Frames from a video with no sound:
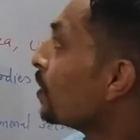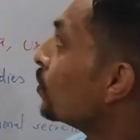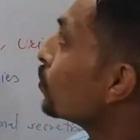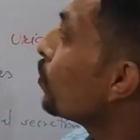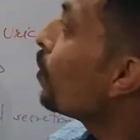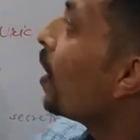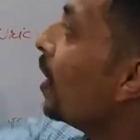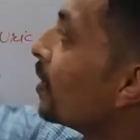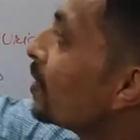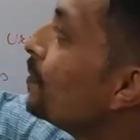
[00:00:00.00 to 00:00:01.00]
So
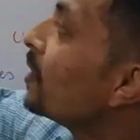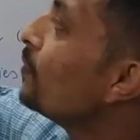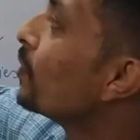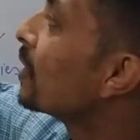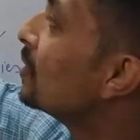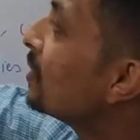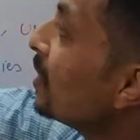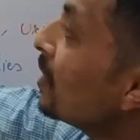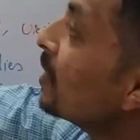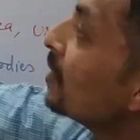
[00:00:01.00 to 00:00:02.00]
ultimately we can see